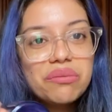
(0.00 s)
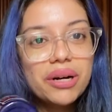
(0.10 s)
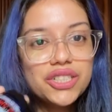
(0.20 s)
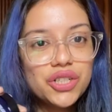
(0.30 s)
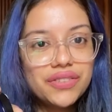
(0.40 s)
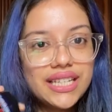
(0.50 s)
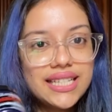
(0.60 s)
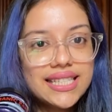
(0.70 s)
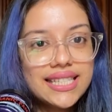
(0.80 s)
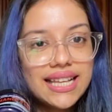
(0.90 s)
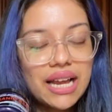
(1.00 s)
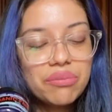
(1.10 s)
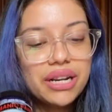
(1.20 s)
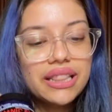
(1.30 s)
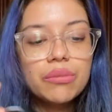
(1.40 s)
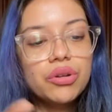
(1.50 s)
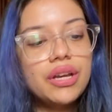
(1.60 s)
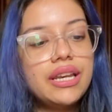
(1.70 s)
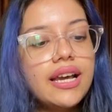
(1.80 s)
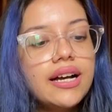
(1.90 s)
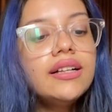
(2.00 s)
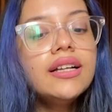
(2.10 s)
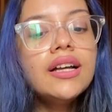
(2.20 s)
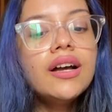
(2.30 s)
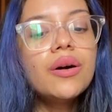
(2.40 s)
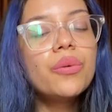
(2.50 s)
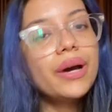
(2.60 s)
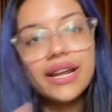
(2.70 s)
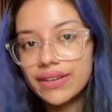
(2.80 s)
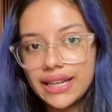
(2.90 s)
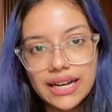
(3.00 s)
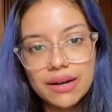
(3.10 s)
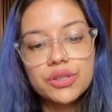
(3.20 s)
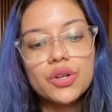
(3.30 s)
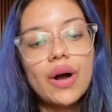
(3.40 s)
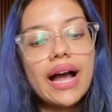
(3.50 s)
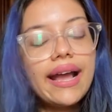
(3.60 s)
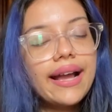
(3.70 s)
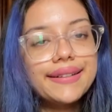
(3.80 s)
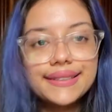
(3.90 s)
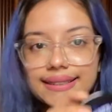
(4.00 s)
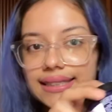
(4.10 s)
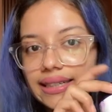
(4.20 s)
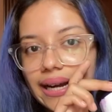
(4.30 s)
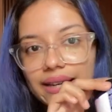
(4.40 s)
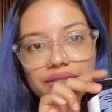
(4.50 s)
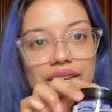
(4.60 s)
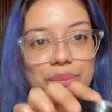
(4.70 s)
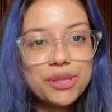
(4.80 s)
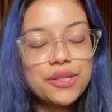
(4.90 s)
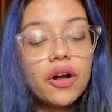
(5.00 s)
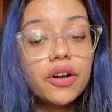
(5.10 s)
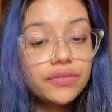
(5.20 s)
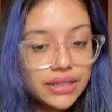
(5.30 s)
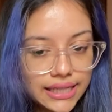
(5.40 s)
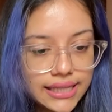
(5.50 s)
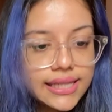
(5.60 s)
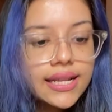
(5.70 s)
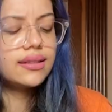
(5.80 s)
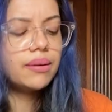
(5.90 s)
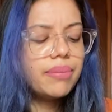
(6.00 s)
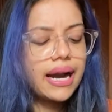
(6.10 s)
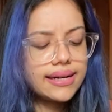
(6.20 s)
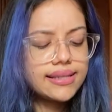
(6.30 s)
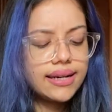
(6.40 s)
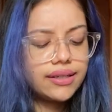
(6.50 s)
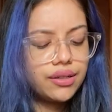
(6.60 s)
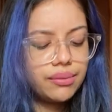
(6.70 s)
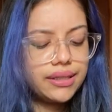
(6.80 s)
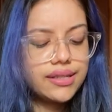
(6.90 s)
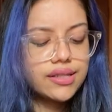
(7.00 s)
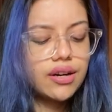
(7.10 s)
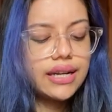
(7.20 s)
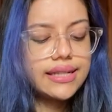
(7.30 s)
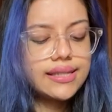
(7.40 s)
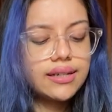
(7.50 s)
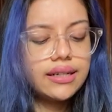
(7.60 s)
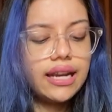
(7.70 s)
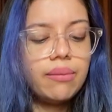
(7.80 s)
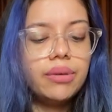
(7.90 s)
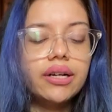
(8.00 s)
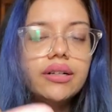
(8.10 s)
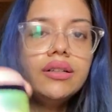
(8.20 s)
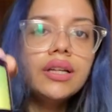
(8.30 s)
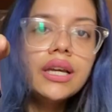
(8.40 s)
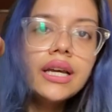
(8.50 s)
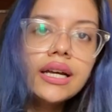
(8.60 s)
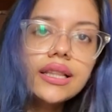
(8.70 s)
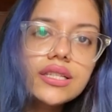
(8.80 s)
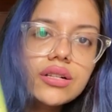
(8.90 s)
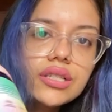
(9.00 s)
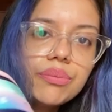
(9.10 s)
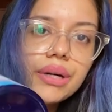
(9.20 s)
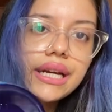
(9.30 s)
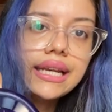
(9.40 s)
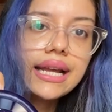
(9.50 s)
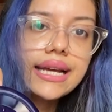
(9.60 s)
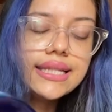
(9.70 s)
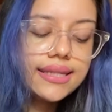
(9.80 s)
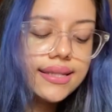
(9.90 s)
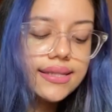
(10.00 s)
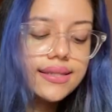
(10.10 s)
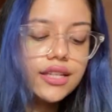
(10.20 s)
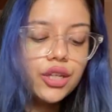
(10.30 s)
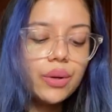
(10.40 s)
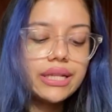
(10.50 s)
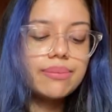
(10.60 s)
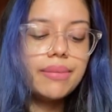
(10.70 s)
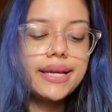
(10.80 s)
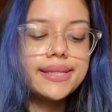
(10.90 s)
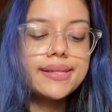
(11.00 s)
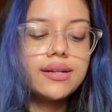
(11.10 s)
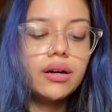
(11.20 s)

a bunch of these and bring them to India whenever he comes. So I kind of keep a stock of this. The brand sent it to me. This is called Insert Name Here. This is also pretty nice. This is a U S based